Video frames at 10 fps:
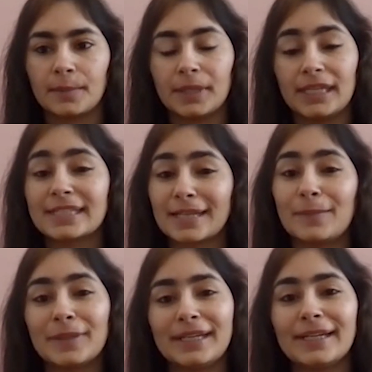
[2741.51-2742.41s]
but it's
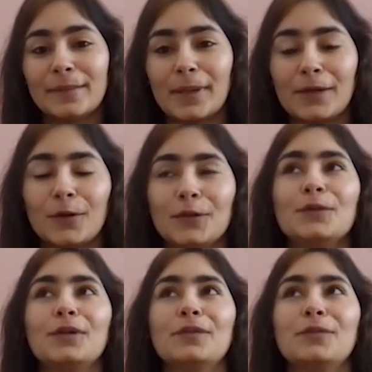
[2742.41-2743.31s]
completely depend on
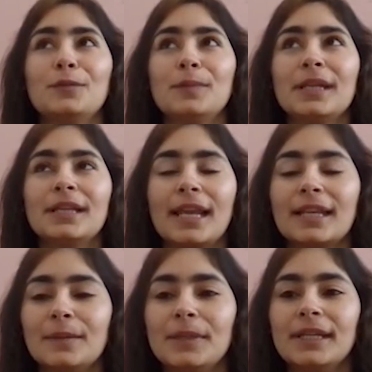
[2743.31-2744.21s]
you. If you being
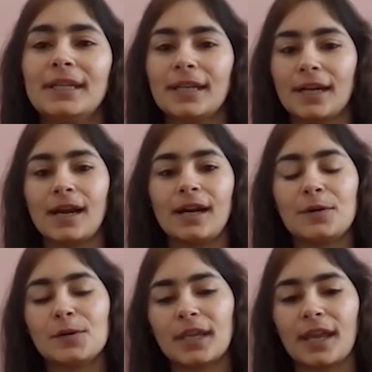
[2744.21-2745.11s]
like limited,
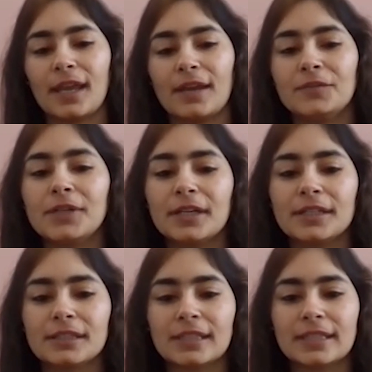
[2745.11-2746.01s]
okay, I have
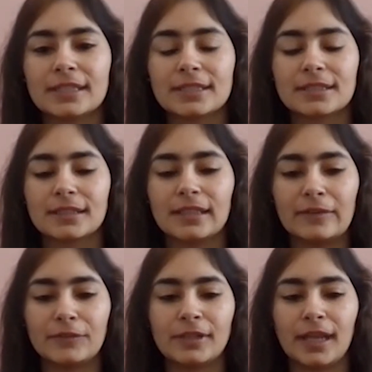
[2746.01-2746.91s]
done this
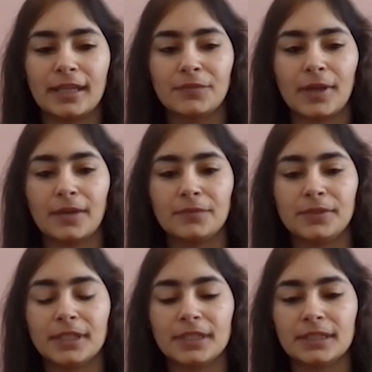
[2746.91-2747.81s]
level, if I
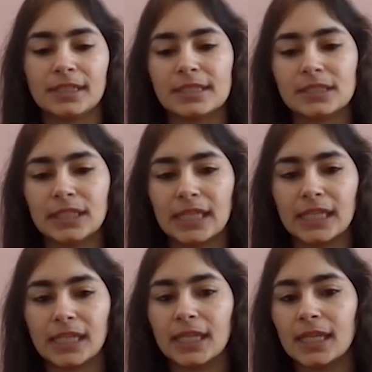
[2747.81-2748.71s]
have done this
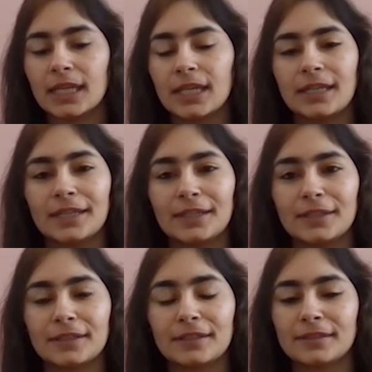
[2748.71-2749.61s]
degree,
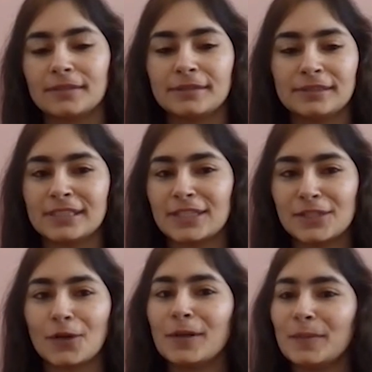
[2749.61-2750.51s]

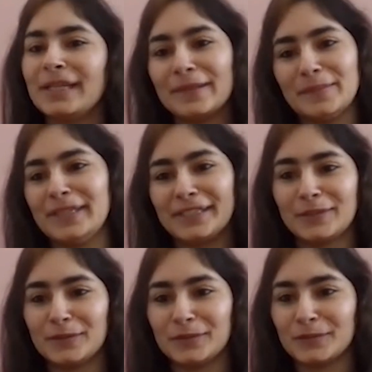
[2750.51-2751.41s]
just not be limit
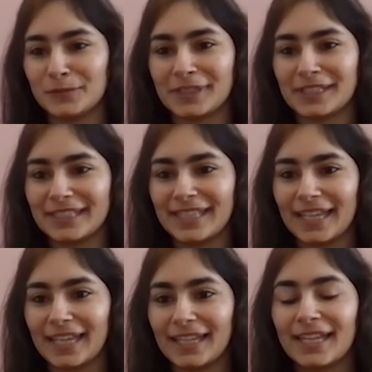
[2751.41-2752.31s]
to one
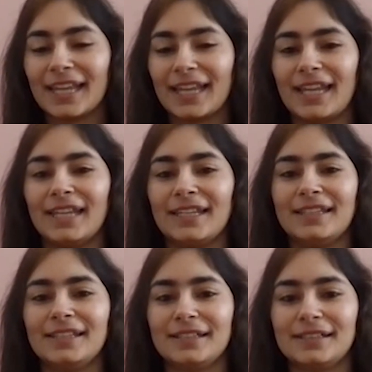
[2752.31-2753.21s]
thing.
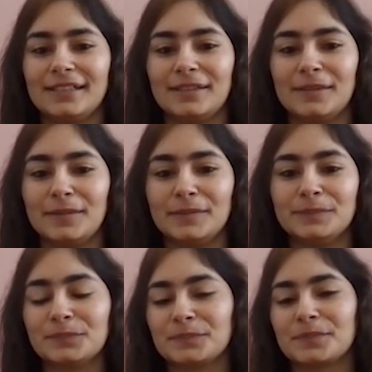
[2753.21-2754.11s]
Um,